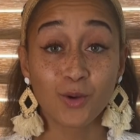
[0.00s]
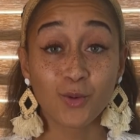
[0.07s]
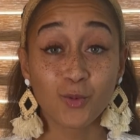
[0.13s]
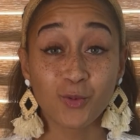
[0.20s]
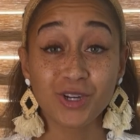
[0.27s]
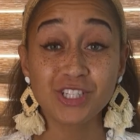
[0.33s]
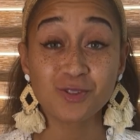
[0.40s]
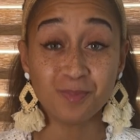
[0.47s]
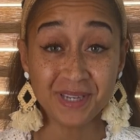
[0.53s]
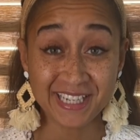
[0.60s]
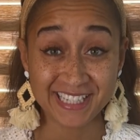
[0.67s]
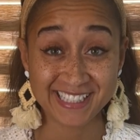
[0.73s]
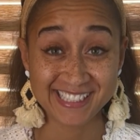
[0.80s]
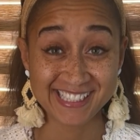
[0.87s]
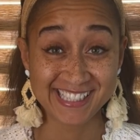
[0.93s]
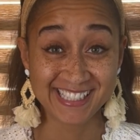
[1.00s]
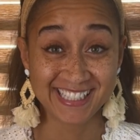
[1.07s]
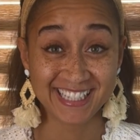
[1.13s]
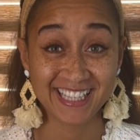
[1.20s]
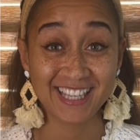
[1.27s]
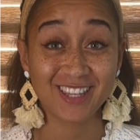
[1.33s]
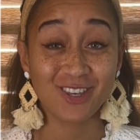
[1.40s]
which means
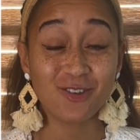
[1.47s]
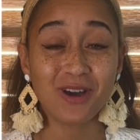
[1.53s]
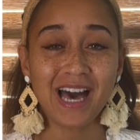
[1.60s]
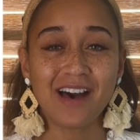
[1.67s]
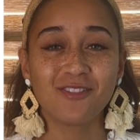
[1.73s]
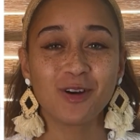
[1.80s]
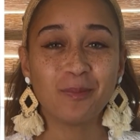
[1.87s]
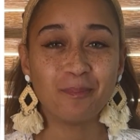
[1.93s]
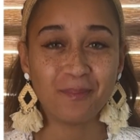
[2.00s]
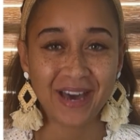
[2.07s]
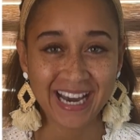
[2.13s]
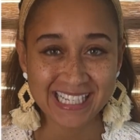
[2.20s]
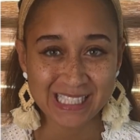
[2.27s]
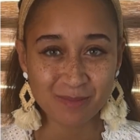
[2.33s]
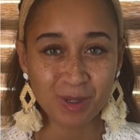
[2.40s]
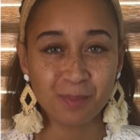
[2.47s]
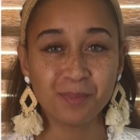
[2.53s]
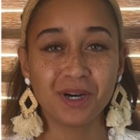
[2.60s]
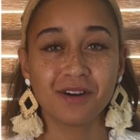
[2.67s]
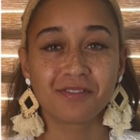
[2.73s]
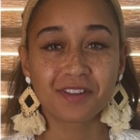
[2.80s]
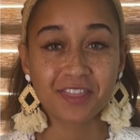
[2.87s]
you have a maximum of